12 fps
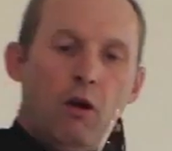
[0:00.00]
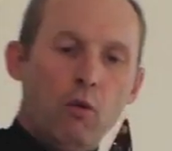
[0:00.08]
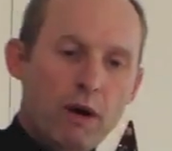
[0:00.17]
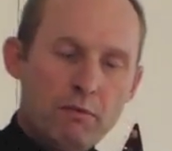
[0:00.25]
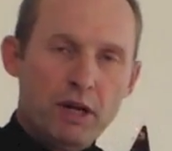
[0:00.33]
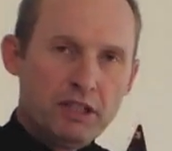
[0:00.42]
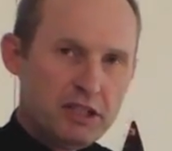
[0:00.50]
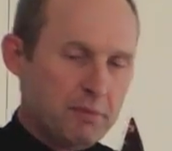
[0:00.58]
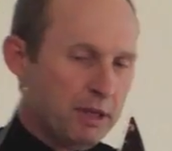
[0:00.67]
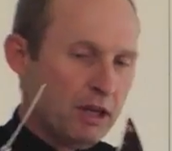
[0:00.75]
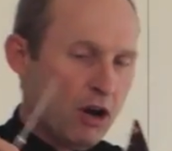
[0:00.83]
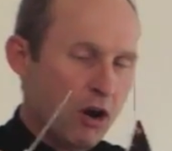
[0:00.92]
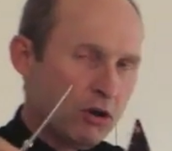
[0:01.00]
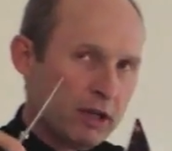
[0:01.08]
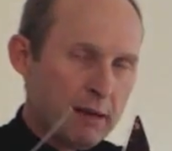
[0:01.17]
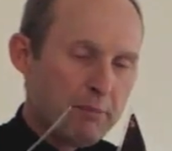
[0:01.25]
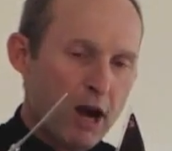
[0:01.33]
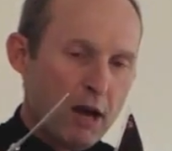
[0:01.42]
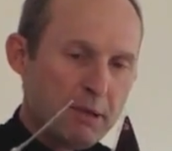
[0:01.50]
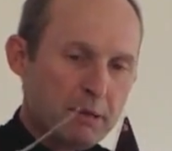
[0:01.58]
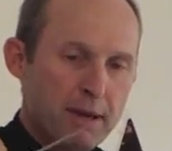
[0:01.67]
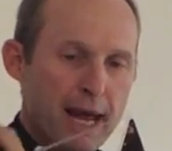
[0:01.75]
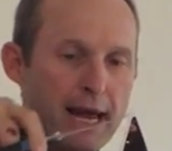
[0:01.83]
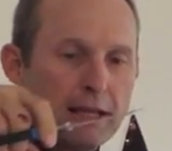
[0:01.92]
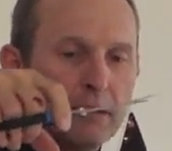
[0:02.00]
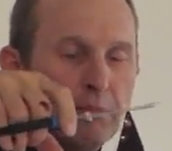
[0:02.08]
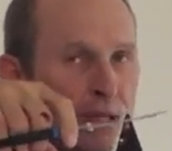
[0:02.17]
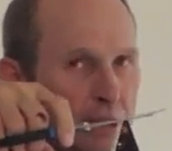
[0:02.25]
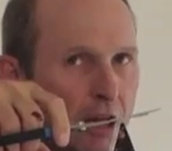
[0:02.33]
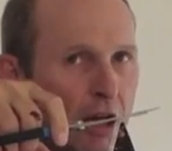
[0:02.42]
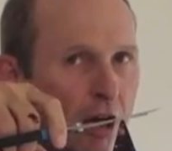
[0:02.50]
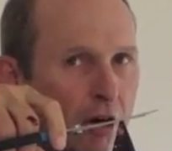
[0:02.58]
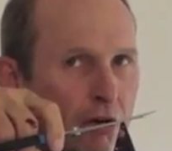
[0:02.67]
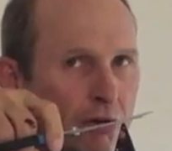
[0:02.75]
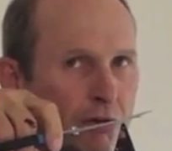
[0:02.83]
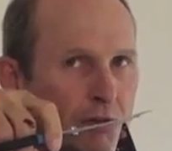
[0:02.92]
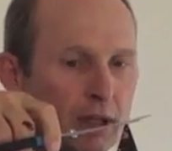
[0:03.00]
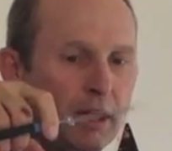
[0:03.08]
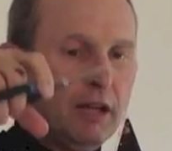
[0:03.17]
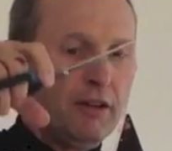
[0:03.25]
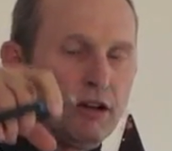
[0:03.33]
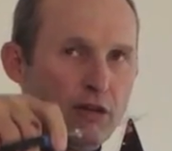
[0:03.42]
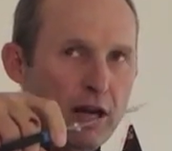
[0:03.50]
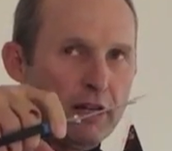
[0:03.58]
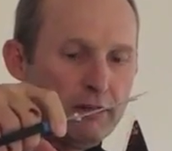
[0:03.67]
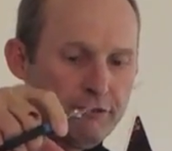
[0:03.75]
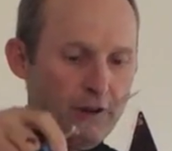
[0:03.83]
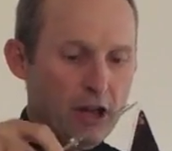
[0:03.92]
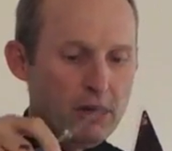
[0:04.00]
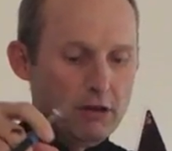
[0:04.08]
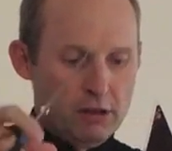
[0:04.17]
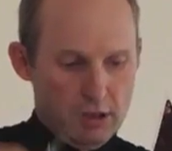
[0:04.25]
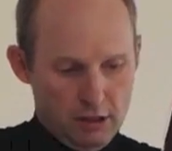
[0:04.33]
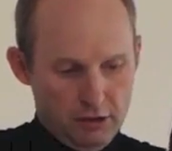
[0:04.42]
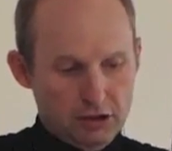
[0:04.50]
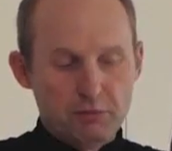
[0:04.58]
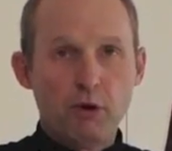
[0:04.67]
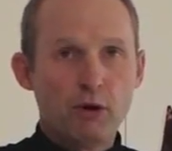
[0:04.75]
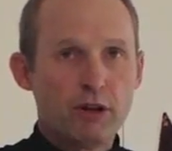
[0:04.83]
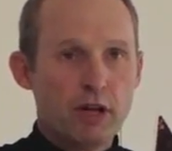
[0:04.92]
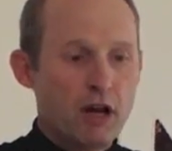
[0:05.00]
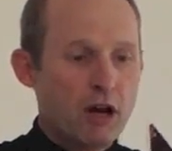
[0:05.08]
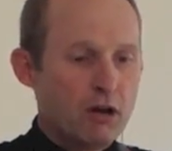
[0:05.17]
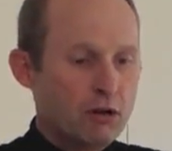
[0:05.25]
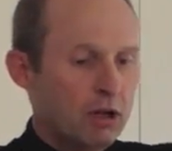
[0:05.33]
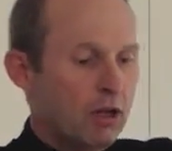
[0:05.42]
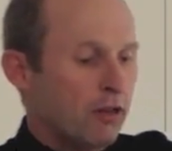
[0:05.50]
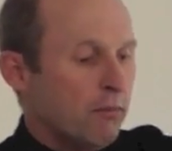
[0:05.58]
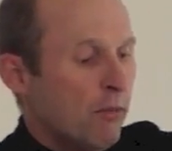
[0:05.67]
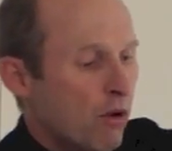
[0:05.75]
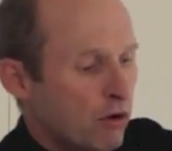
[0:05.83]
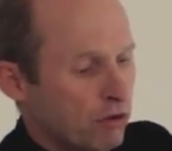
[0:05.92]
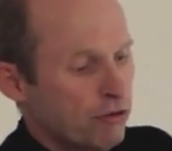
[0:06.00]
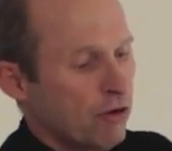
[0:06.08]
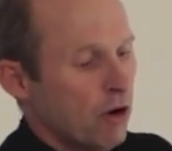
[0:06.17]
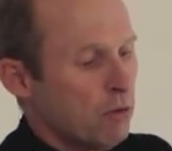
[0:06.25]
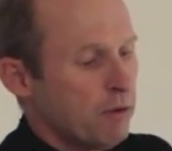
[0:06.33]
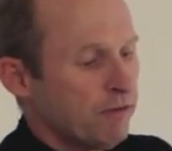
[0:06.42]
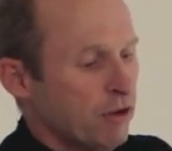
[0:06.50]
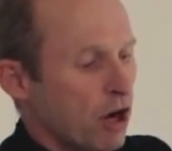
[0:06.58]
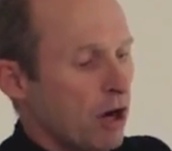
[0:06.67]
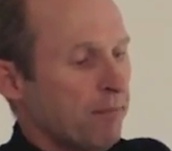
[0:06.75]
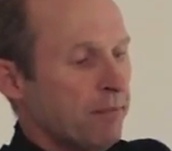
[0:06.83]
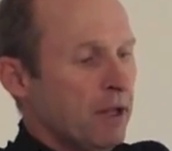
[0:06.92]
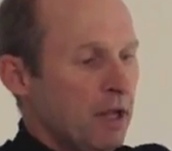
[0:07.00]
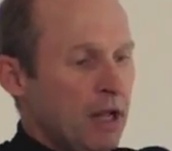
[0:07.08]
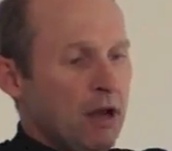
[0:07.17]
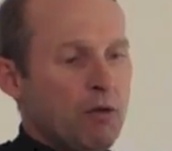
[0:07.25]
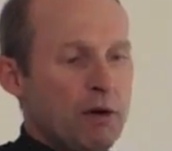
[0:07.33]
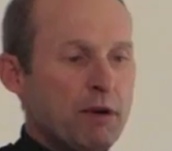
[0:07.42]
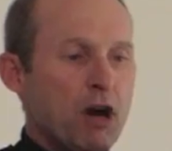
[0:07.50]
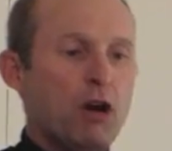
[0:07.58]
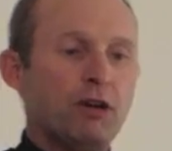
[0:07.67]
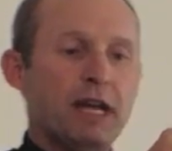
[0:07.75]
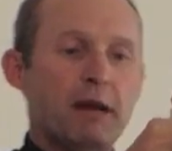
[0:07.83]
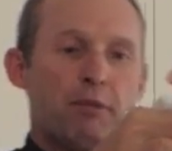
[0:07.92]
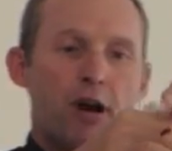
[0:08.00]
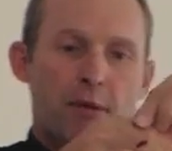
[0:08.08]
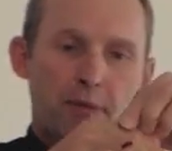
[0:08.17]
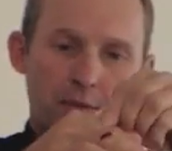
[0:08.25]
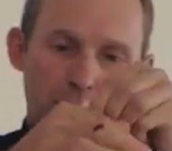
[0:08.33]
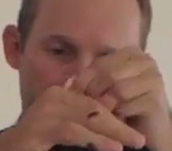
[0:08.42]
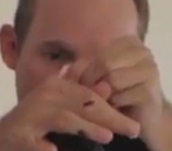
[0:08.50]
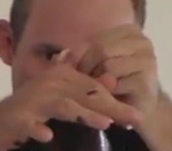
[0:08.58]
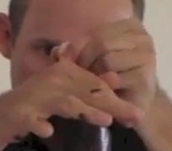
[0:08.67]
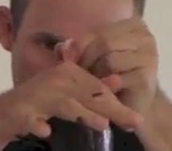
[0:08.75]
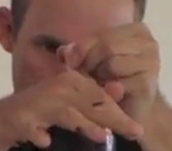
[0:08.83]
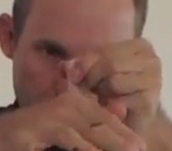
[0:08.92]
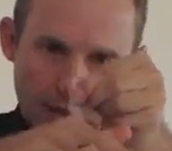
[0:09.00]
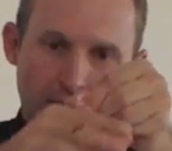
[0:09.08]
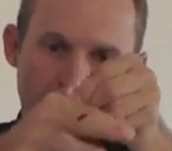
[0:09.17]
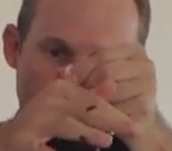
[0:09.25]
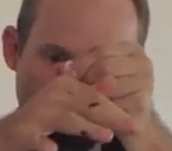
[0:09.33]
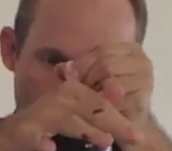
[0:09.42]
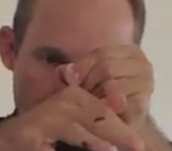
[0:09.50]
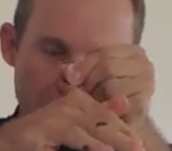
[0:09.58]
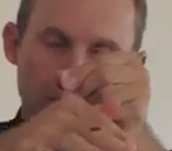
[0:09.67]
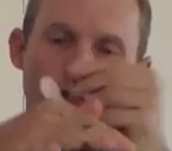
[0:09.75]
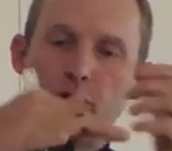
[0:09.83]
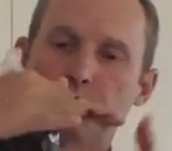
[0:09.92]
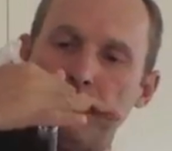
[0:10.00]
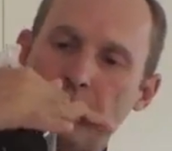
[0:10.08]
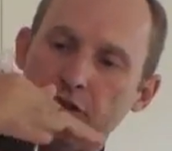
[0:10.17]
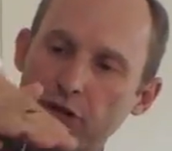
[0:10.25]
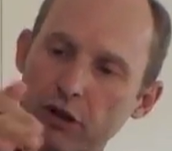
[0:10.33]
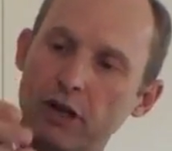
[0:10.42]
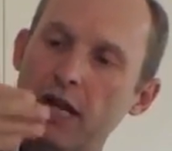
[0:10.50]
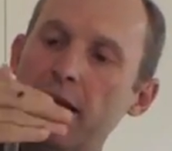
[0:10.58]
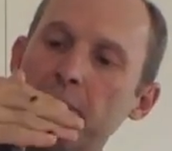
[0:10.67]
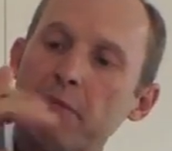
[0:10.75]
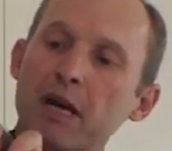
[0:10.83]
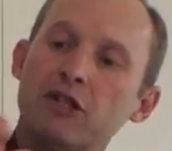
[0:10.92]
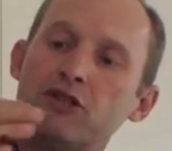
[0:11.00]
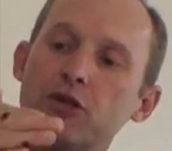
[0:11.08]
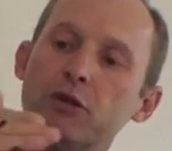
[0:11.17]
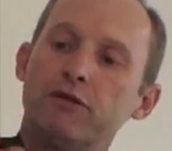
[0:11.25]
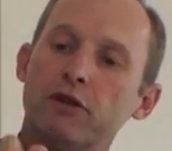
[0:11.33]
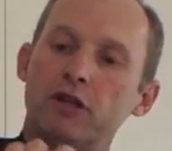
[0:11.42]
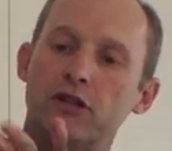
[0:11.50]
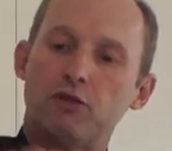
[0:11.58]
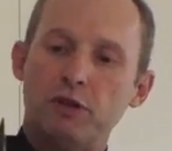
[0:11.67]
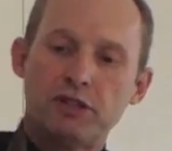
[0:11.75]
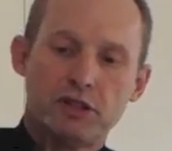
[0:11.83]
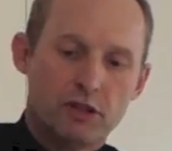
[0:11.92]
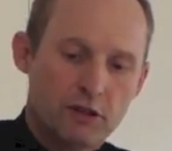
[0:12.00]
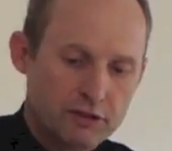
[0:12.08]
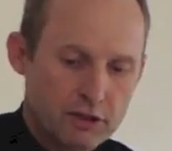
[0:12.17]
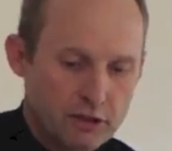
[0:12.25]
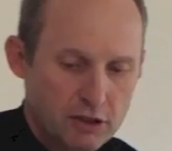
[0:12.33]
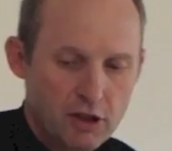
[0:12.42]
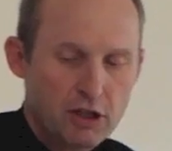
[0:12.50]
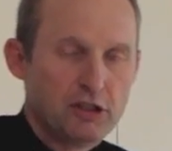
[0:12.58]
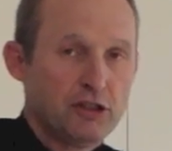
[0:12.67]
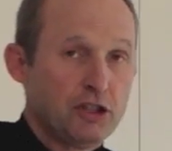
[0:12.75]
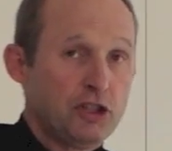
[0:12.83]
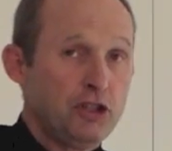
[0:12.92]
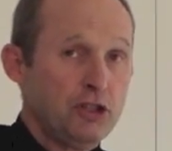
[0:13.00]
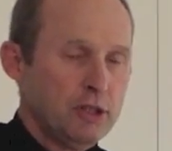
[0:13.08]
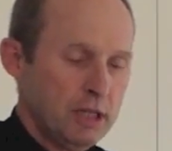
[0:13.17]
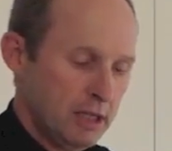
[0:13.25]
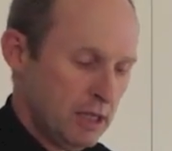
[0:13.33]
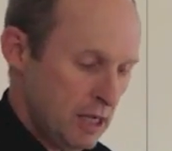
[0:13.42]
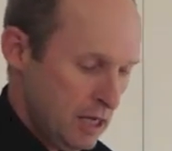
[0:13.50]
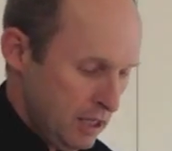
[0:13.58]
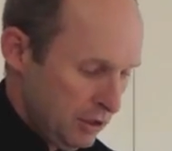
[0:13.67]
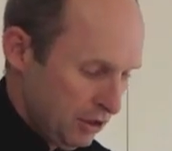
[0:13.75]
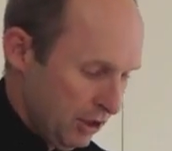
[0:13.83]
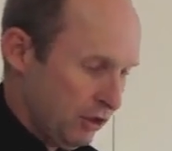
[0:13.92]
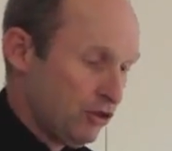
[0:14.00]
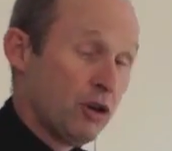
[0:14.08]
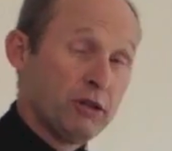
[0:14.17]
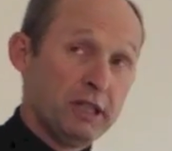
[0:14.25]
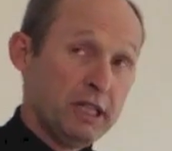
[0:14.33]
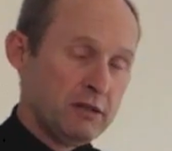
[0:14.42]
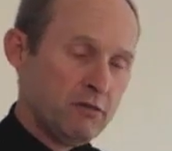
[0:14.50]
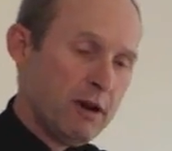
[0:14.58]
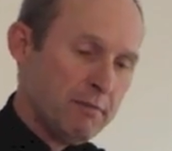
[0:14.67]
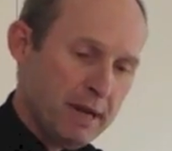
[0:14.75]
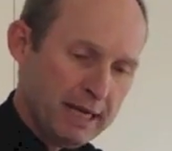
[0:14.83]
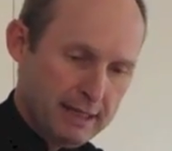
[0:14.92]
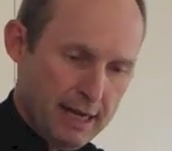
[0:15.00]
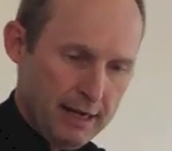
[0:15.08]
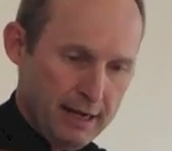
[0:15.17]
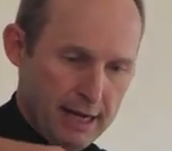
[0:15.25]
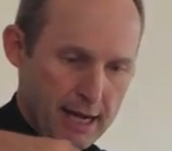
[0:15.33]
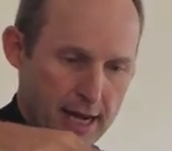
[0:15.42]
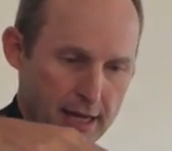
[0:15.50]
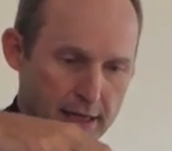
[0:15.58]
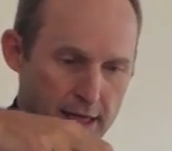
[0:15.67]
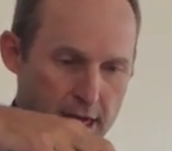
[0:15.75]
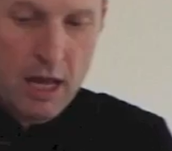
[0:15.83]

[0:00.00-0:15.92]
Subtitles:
when we're snipping a hole in our piping bag, the bigger the hole, the greater the flow, the smaller the hole, the more control we've got. When we're holding our piping bag, keep some good pressure on it and make sure we've got it twisted off so it's nice and secure so the chocolate doesn't run back down our hand.